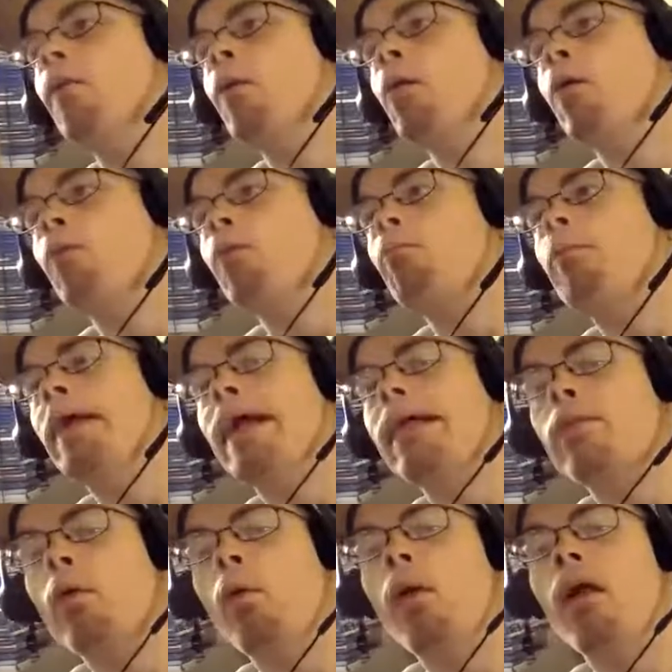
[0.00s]
being the
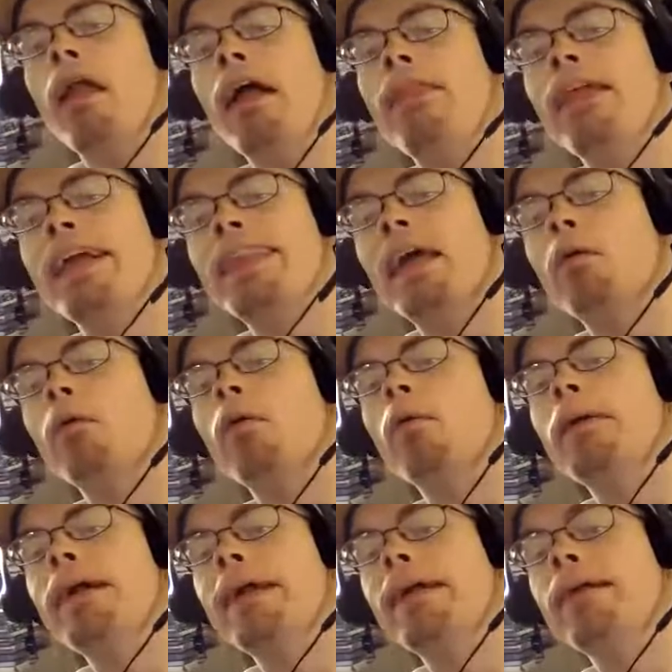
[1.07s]
one I think that will be